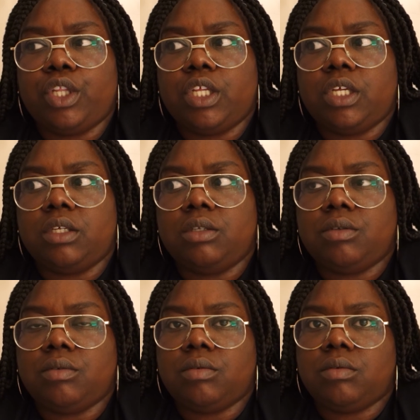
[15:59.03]
the
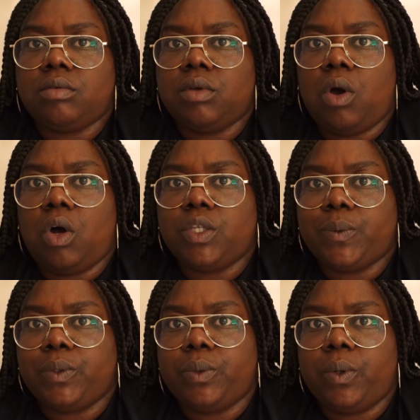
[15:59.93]

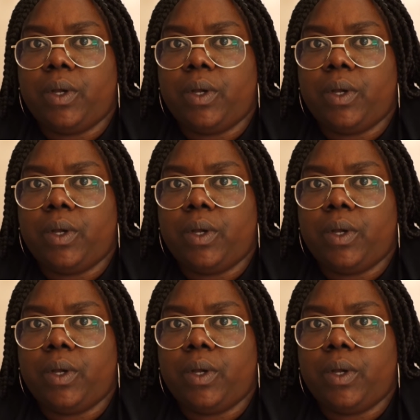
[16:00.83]
hospital